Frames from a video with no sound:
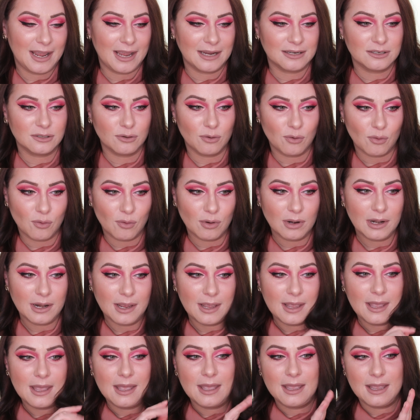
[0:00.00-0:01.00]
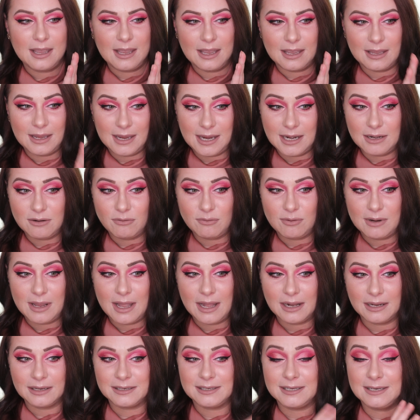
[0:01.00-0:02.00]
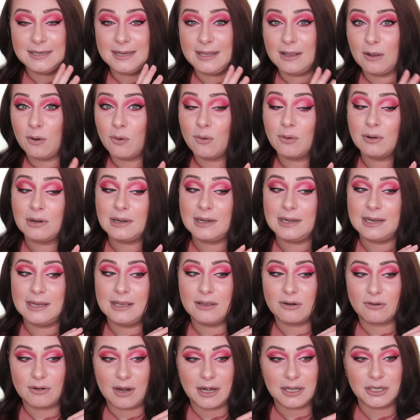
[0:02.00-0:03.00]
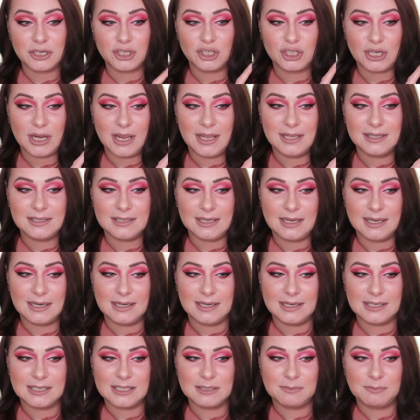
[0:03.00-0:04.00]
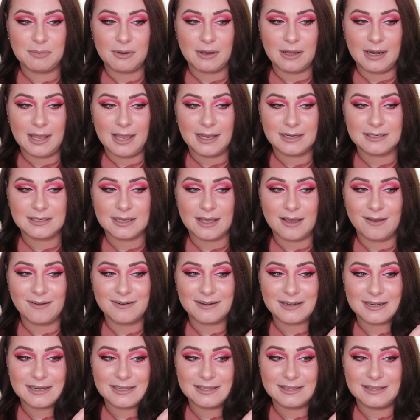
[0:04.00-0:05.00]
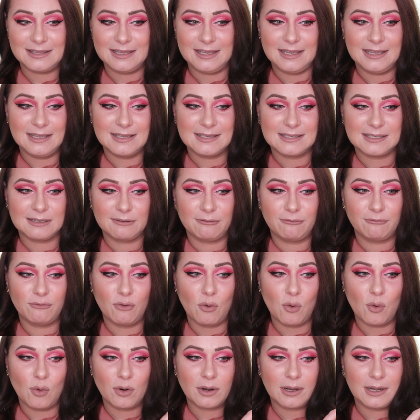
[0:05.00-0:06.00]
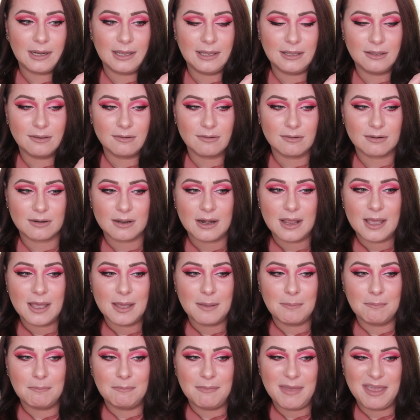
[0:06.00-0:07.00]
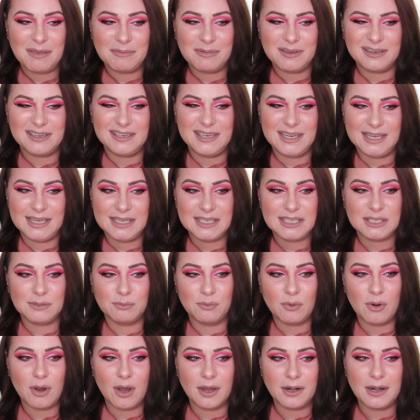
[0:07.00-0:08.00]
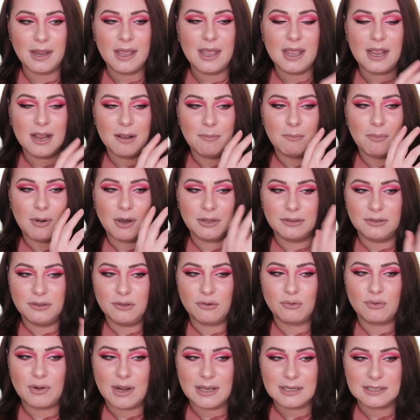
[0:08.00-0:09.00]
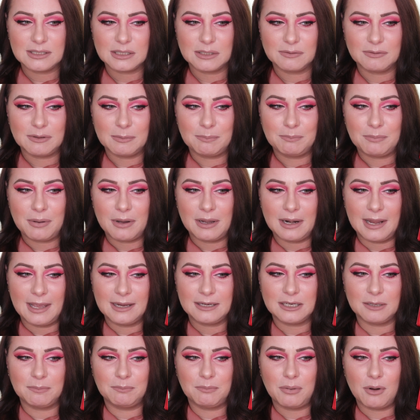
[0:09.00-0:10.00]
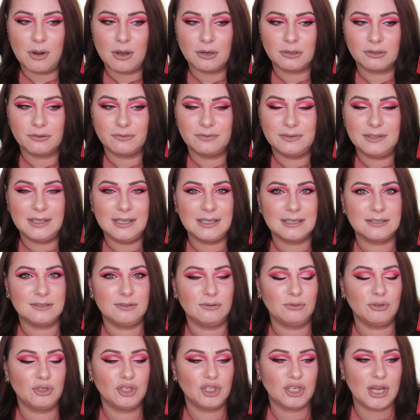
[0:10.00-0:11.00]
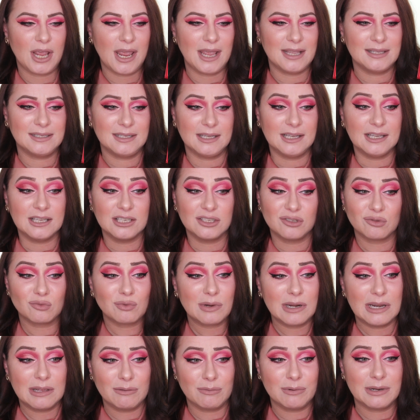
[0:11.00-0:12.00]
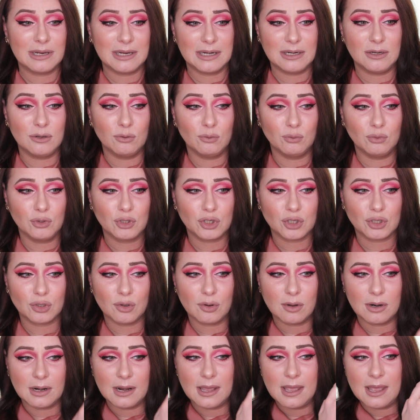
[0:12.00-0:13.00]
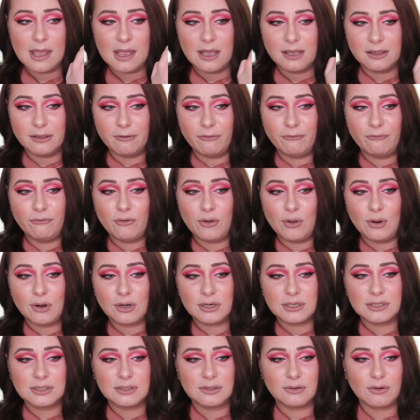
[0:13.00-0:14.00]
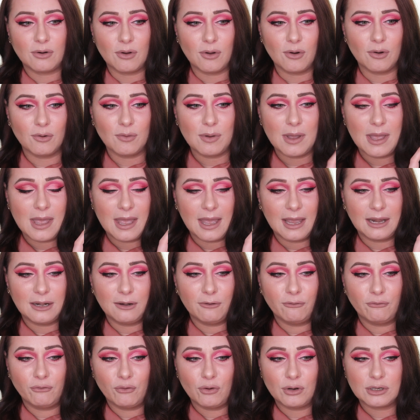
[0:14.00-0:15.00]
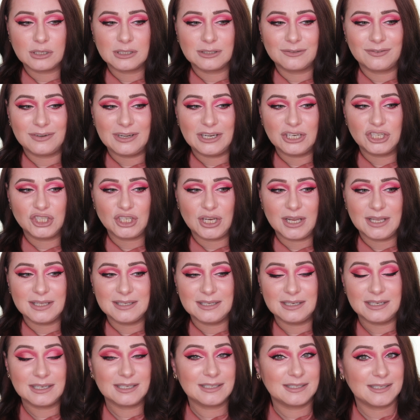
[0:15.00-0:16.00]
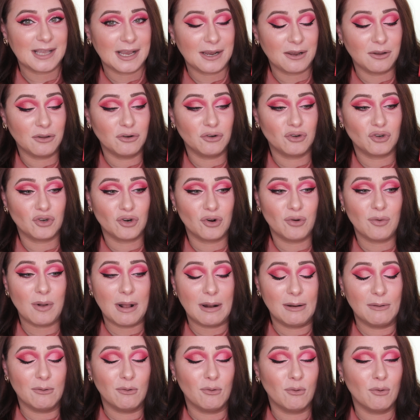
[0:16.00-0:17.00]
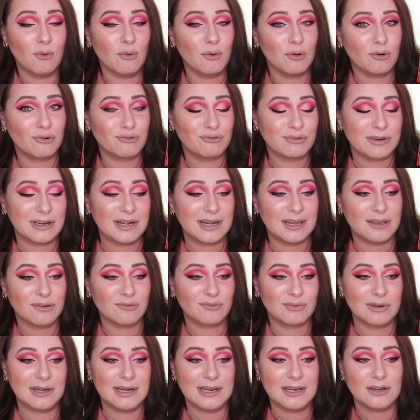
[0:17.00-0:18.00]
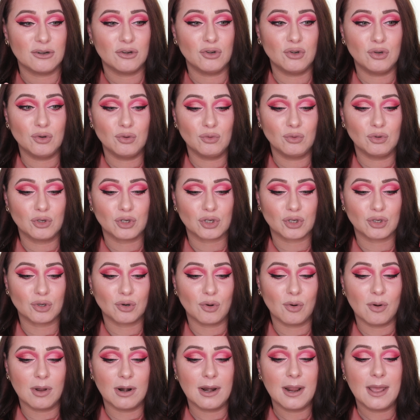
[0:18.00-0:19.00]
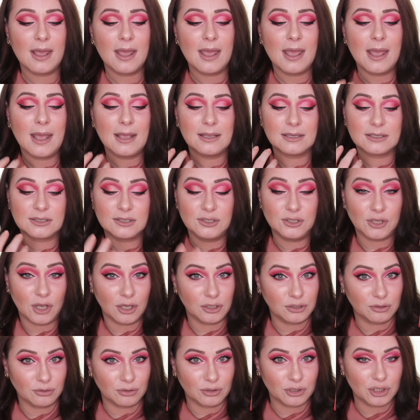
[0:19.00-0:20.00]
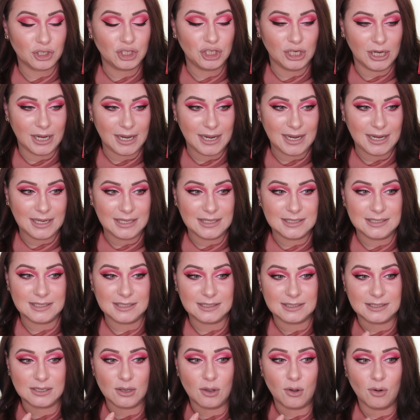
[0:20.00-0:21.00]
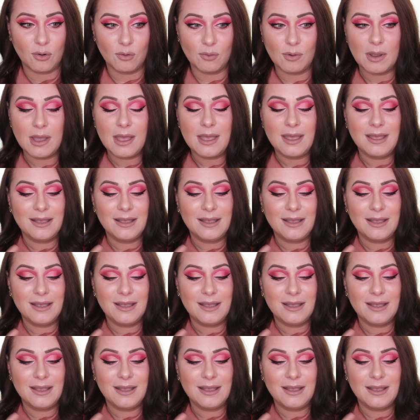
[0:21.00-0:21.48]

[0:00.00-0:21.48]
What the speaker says: at all. In reality, the only red shades in this palette are these four here, maybe this one, but the rest of the palette, a part of these two shades, is really neutral. The first row and the first three shades in the second row are all really neutral, subtle shades, so